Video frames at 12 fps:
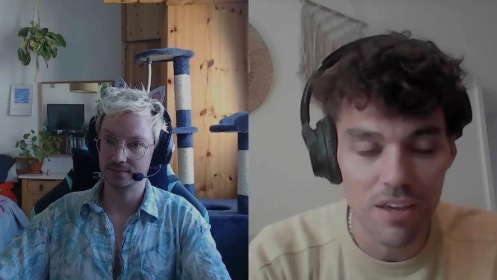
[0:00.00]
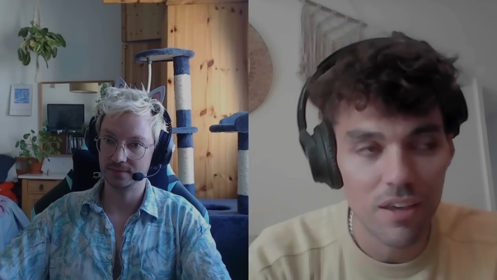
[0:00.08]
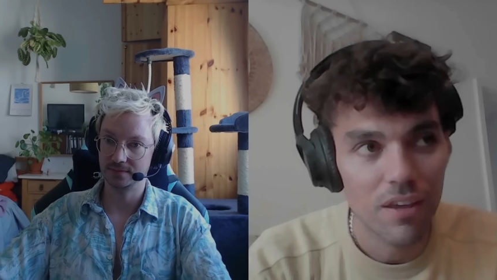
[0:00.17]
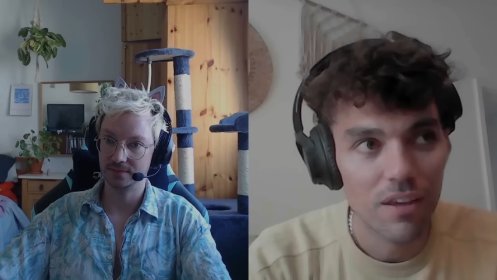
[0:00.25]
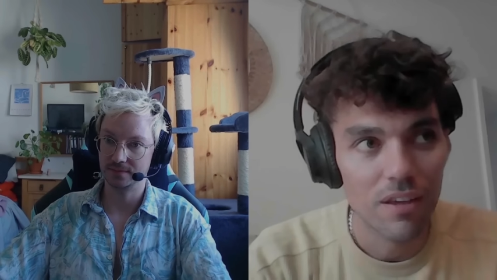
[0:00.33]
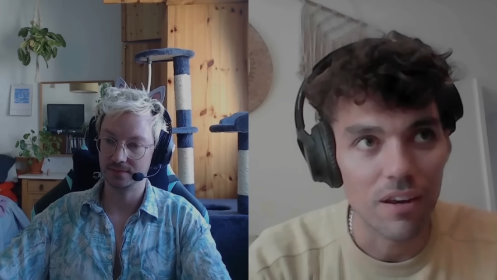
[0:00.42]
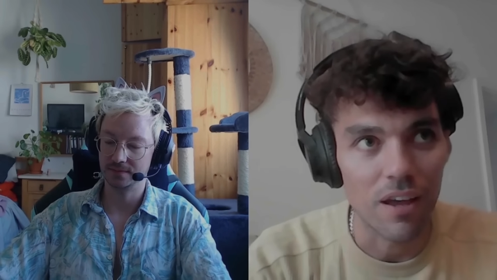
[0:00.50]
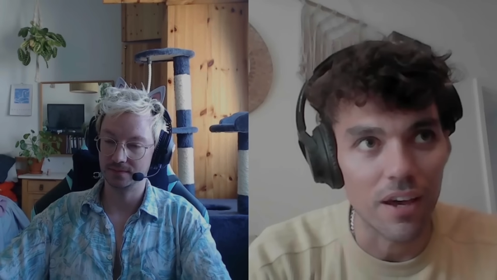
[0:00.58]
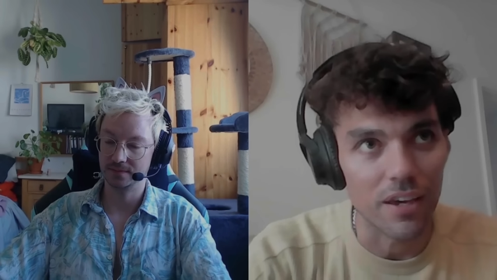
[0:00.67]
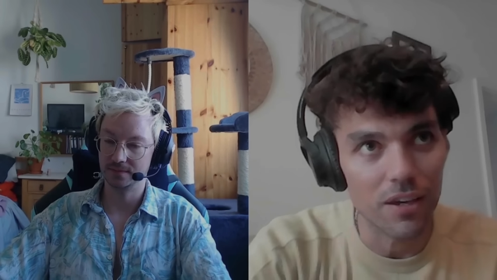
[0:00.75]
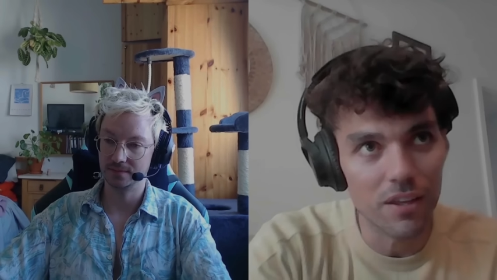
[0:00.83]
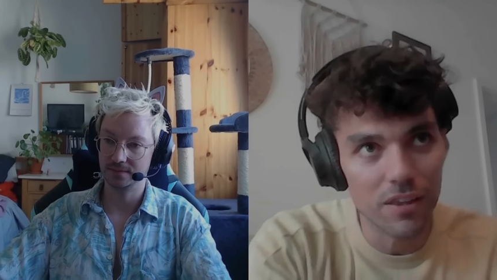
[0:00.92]
Speaker 1: like
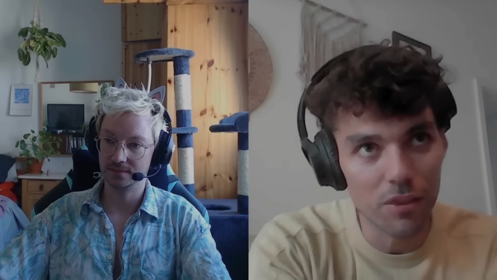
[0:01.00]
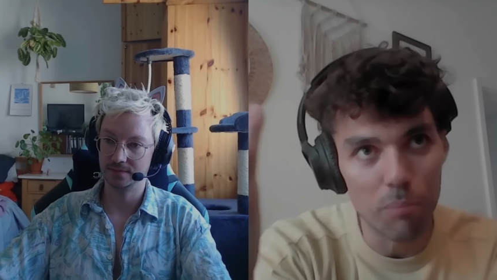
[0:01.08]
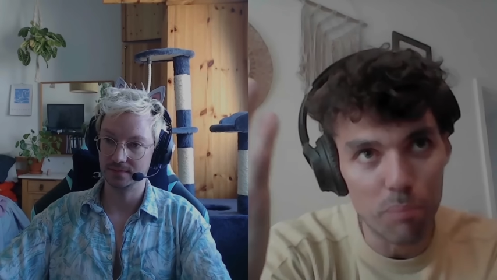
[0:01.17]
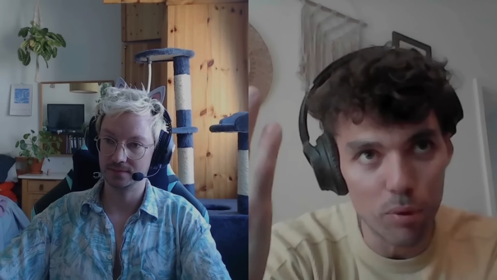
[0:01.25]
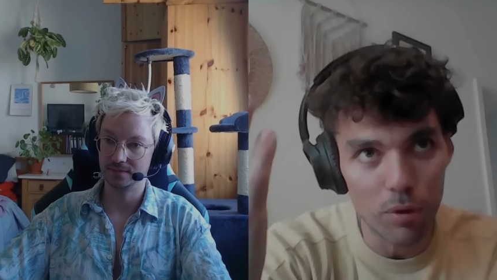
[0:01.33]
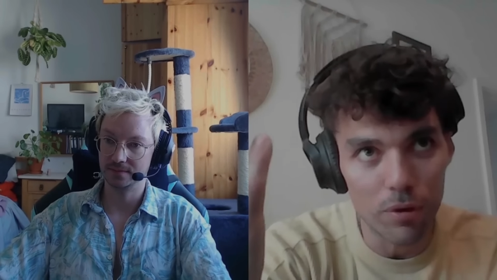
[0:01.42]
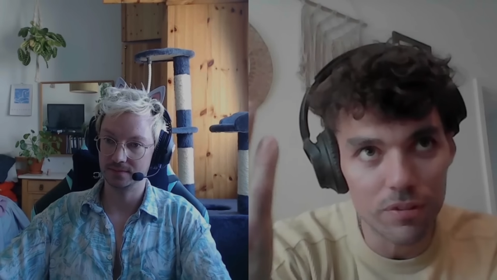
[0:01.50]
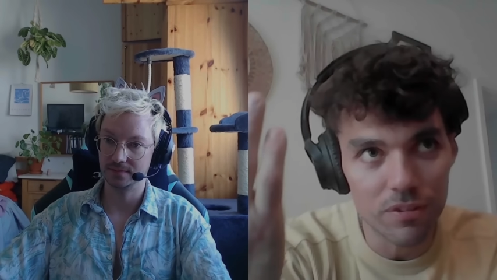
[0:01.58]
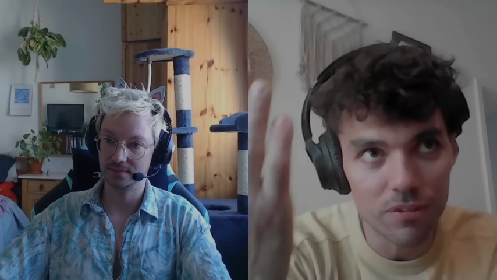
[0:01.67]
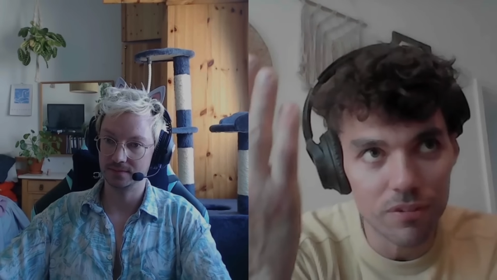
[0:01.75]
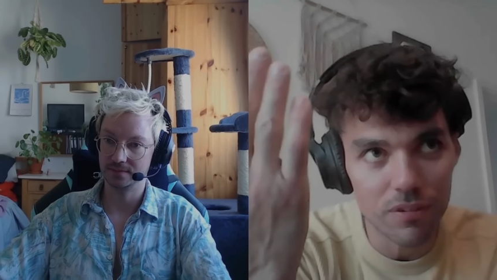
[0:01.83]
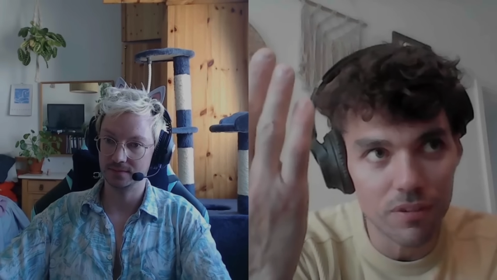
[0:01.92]
the boards,
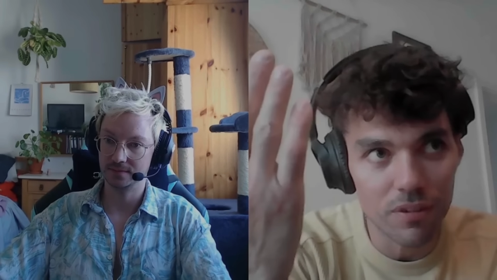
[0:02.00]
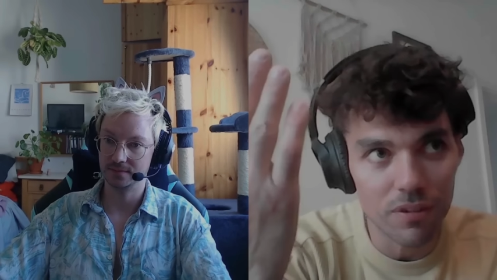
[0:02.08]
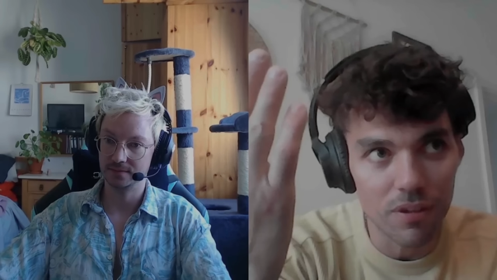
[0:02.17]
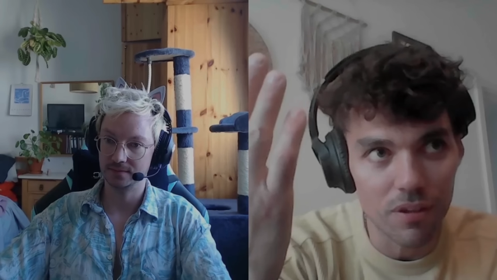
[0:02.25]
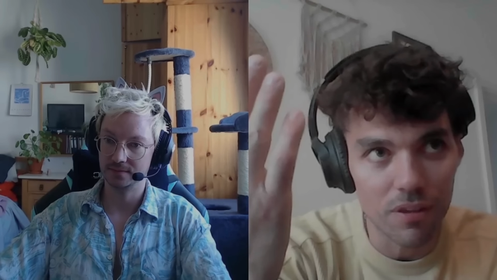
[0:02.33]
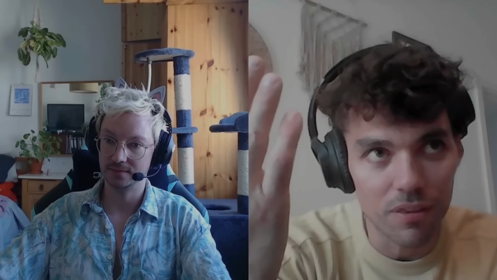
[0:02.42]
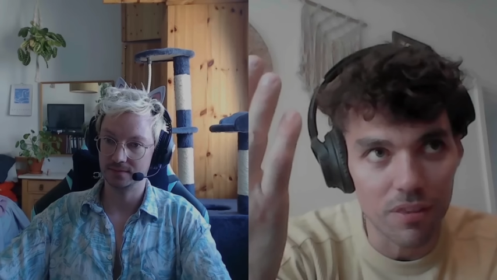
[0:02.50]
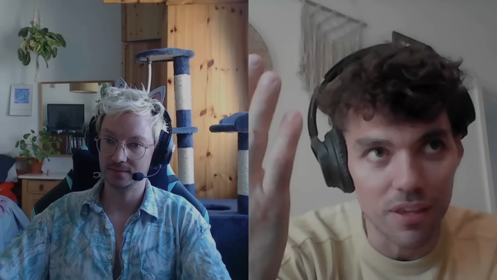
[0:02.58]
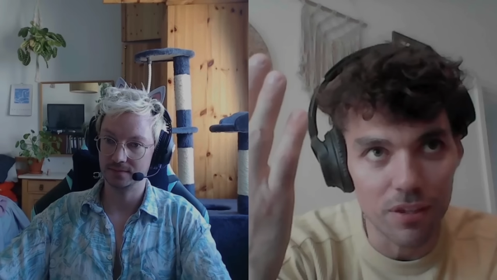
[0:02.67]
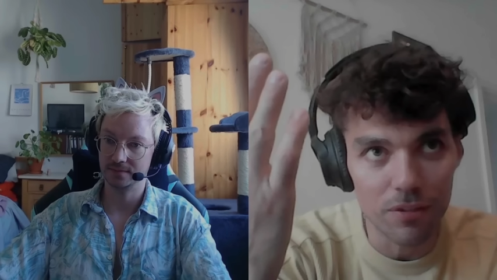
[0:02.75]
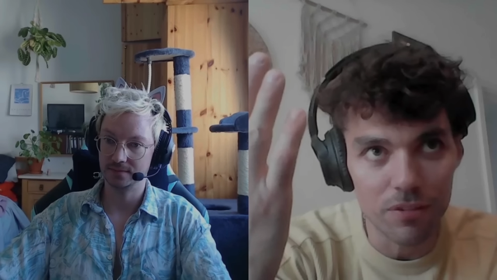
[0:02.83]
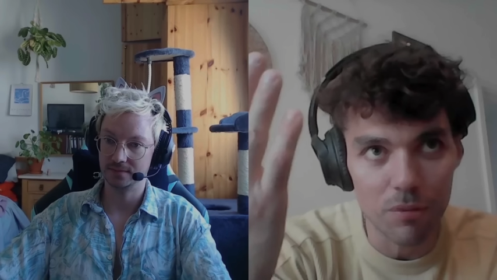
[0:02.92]
they used
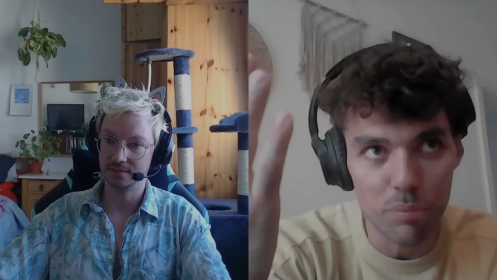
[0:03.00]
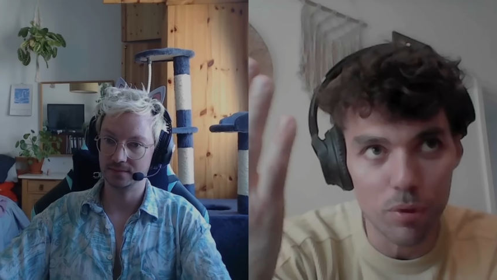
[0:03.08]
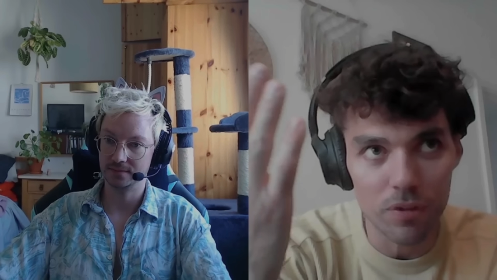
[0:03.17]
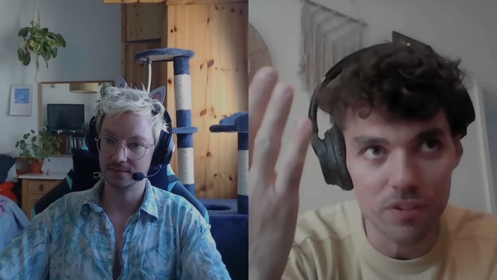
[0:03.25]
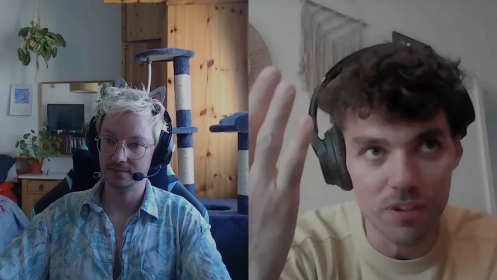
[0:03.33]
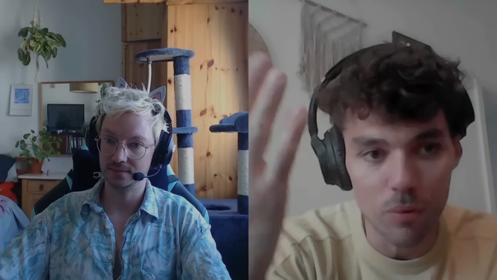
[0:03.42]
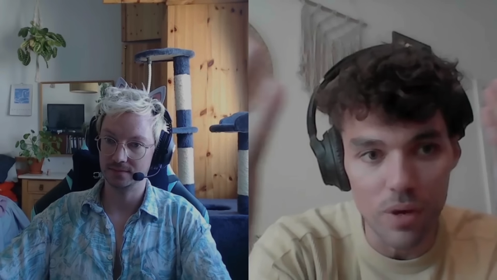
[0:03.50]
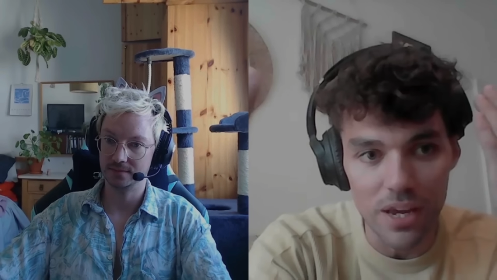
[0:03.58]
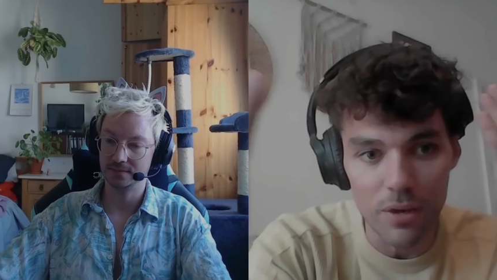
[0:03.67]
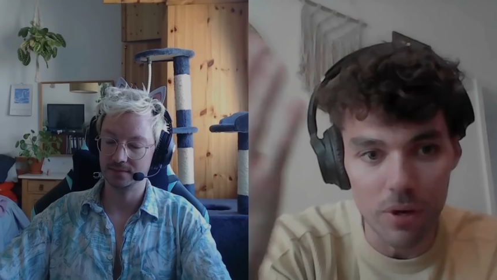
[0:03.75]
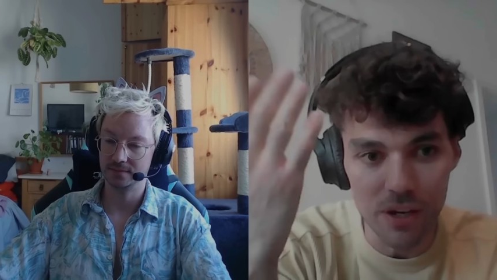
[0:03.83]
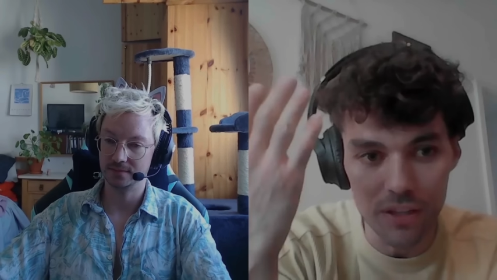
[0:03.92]
the boards in a way where.